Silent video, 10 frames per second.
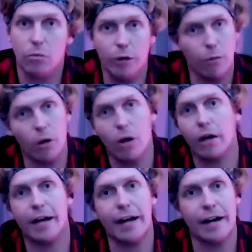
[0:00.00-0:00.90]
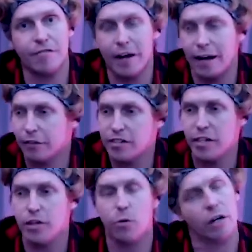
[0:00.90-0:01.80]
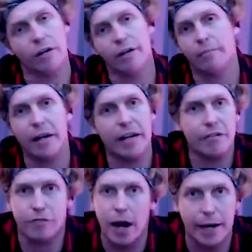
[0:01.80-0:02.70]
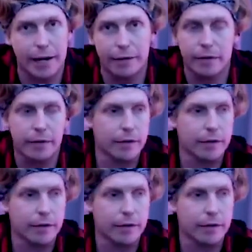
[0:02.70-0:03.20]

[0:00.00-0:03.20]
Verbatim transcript: we, are all got nine to five. Let's say you're working Monday to Friday.